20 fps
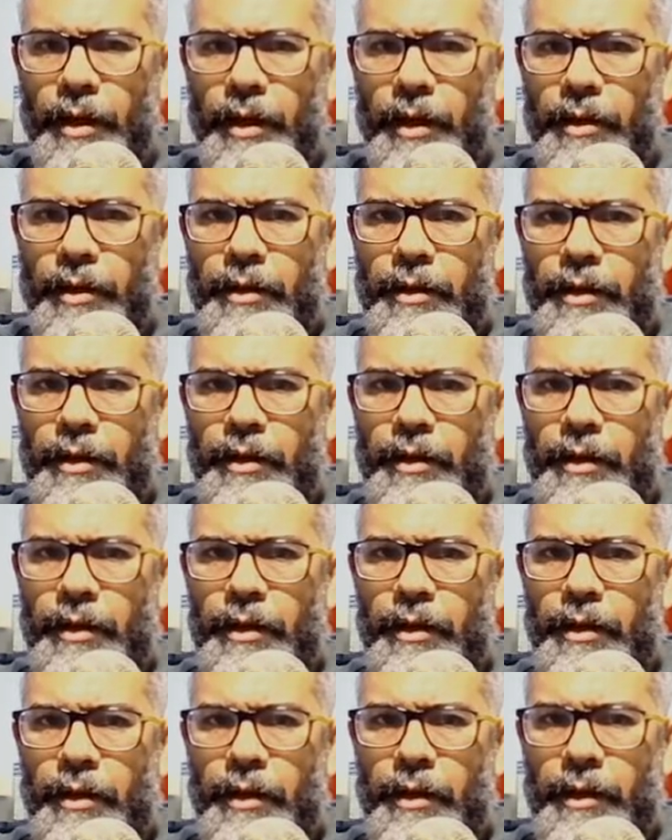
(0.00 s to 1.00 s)
then the
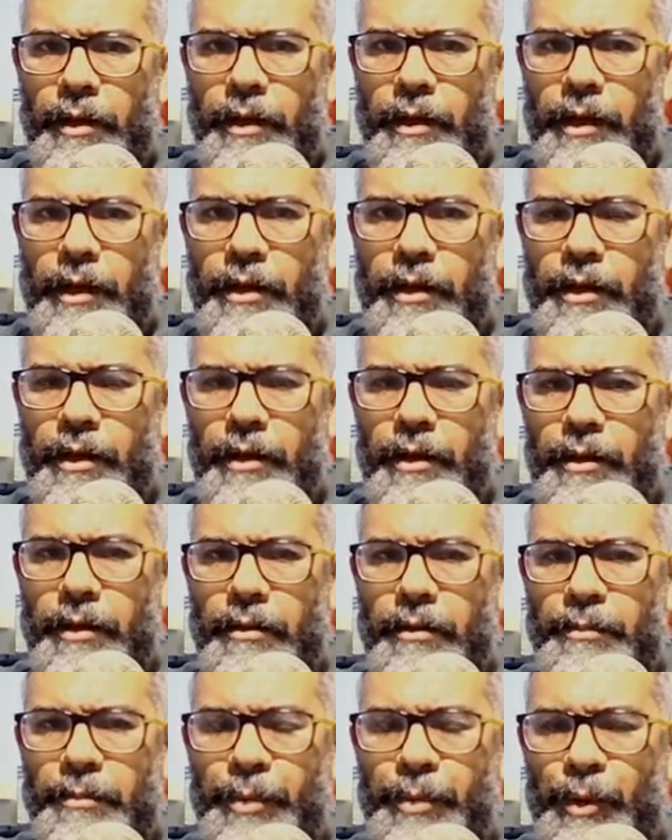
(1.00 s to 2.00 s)

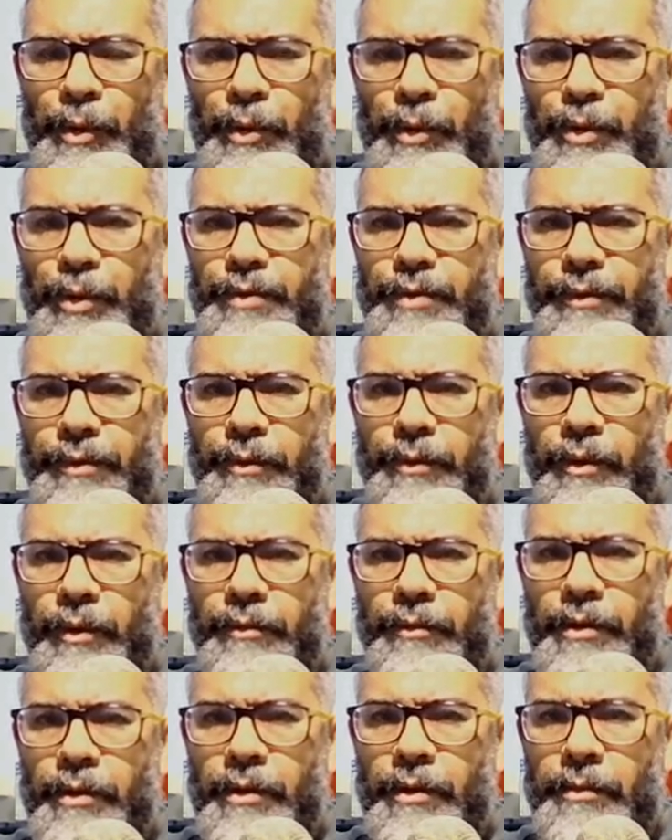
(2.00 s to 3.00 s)
produced
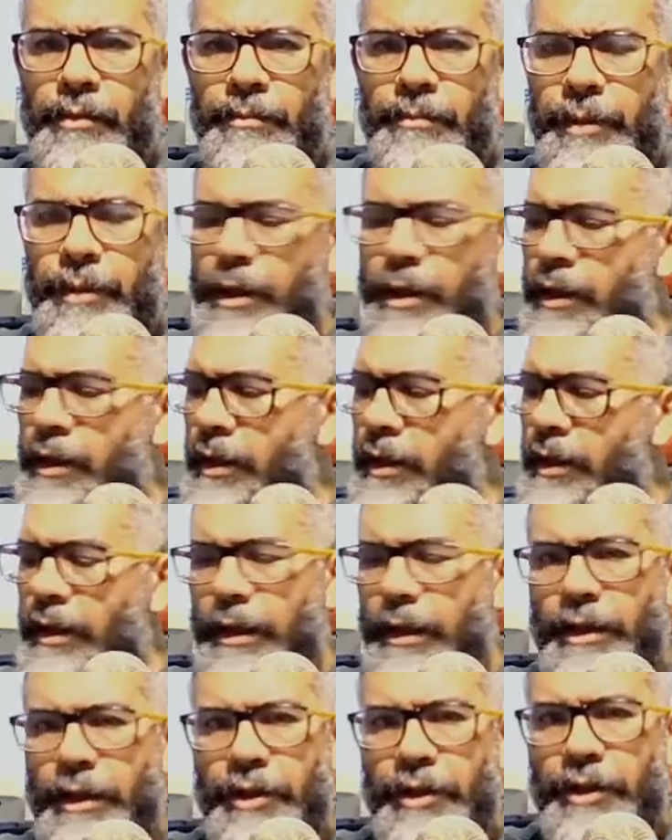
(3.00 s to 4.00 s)
photon will be
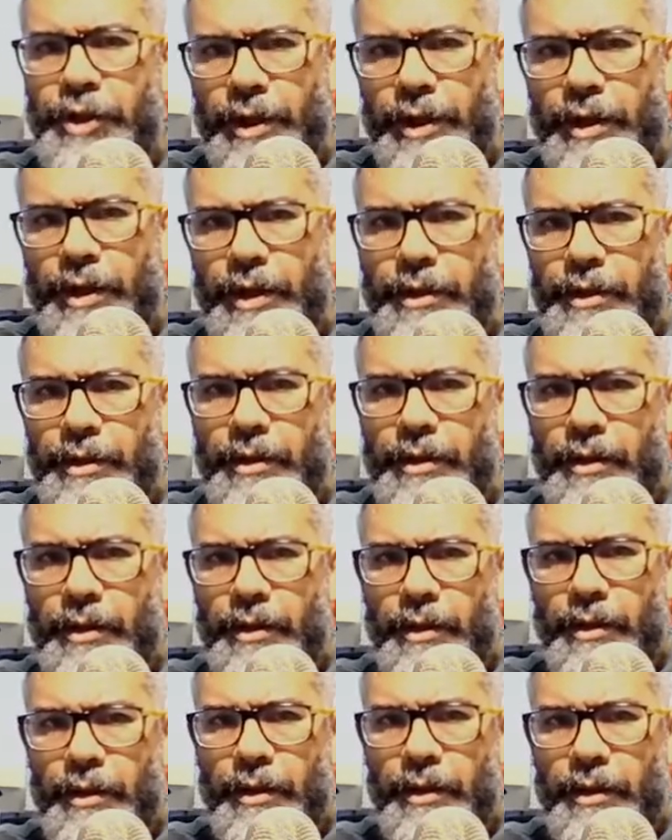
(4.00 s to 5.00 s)
just
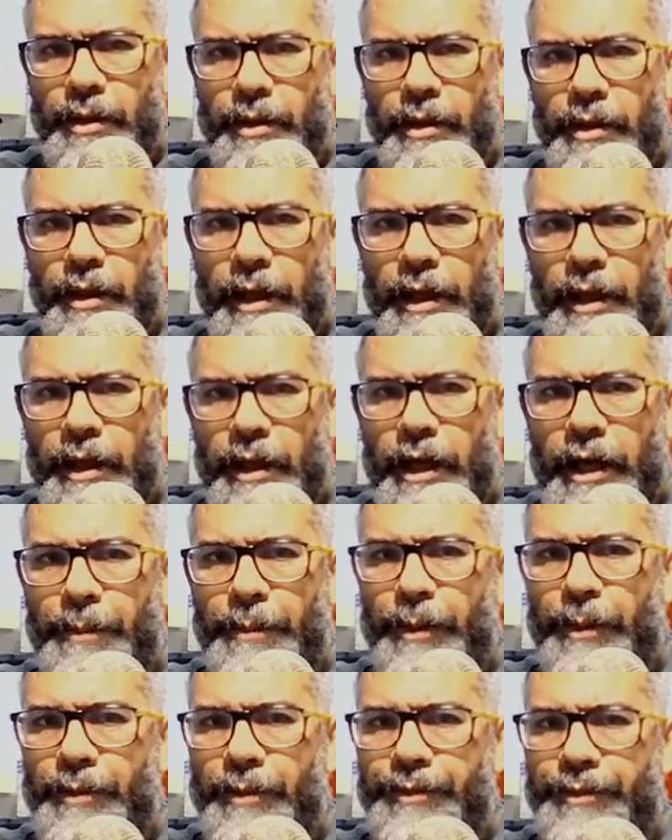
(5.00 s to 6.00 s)
a
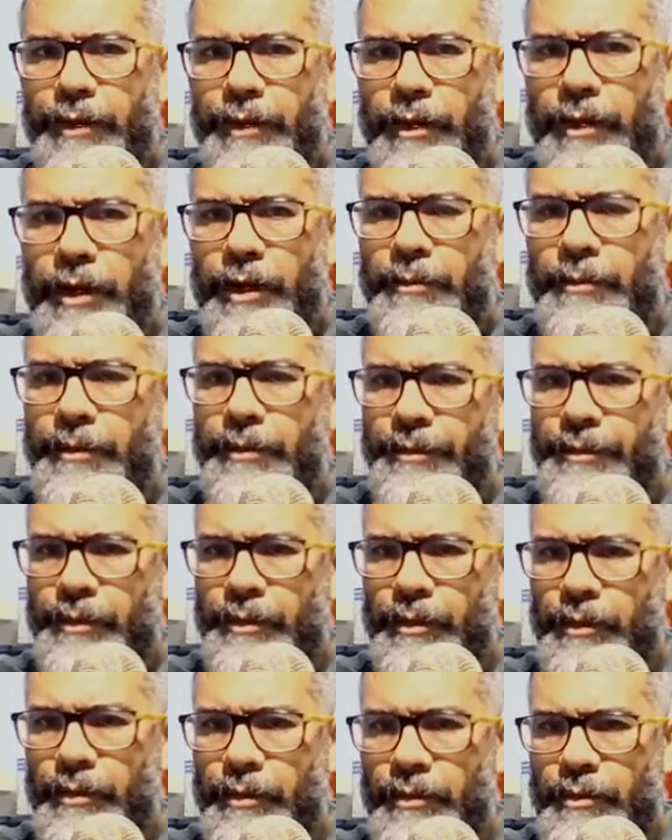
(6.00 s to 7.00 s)
copy of the incoming
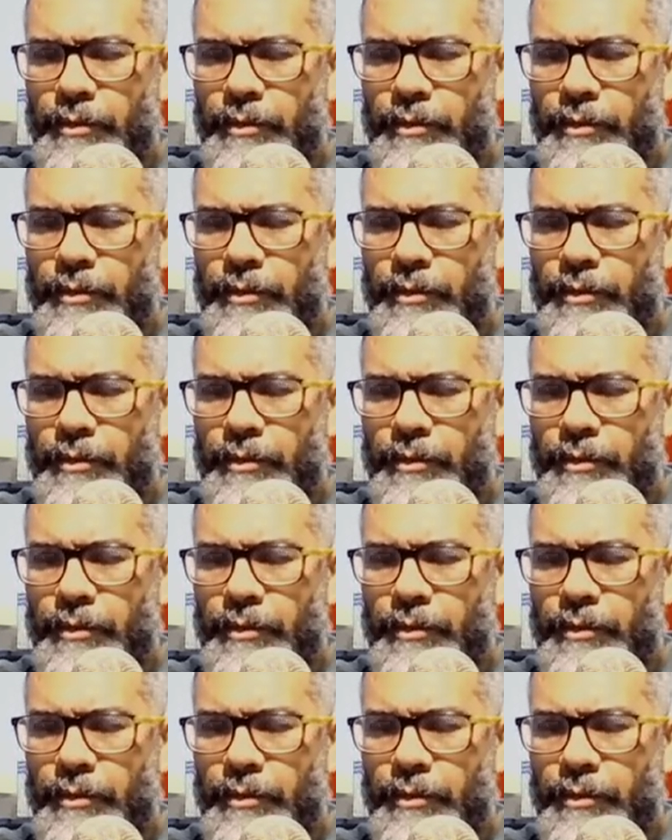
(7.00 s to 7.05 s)
photon.